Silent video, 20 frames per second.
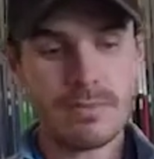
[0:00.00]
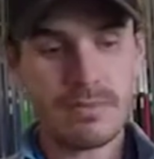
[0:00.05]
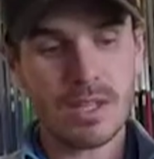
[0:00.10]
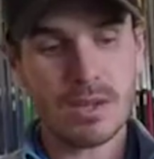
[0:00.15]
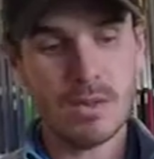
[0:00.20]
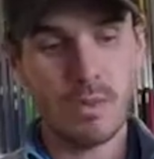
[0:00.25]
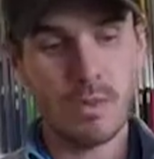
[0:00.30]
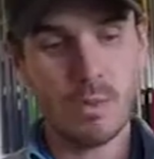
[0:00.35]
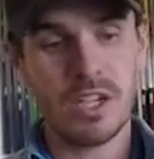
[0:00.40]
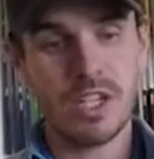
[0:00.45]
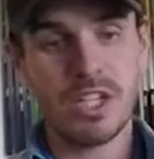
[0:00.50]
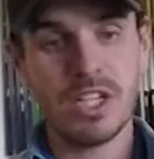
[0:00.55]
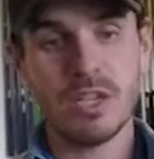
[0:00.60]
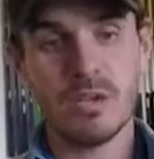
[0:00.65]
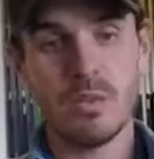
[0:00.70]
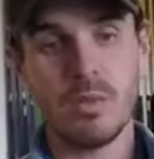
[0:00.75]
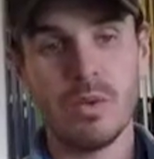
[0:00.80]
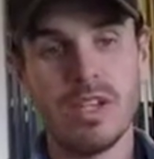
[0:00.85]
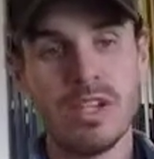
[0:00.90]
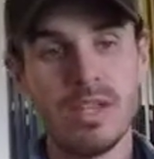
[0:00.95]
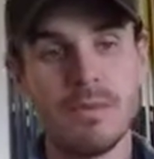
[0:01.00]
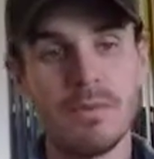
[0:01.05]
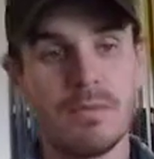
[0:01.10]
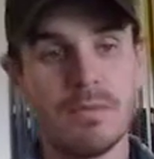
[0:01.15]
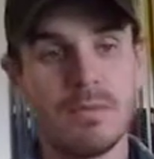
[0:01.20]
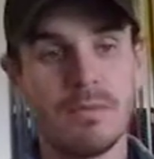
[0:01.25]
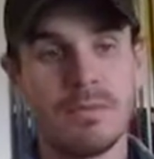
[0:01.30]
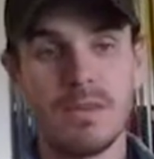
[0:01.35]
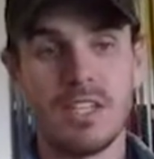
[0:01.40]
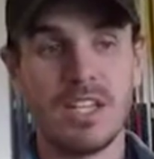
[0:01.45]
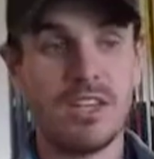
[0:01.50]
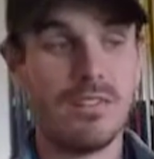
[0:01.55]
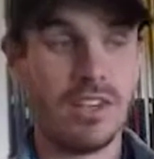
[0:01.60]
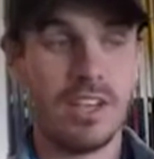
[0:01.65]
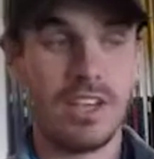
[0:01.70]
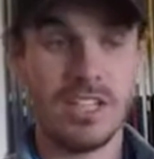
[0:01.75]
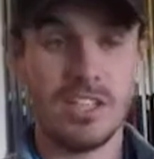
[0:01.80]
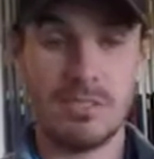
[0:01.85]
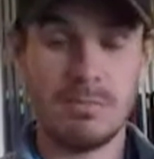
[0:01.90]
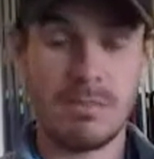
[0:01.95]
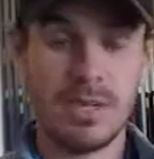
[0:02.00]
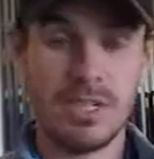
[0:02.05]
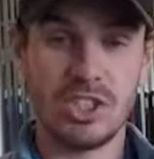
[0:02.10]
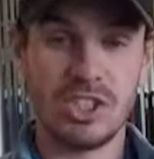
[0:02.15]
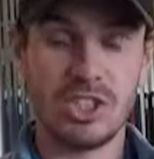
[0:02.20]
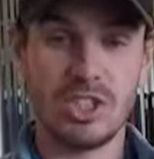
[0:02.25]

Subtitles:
We give it its best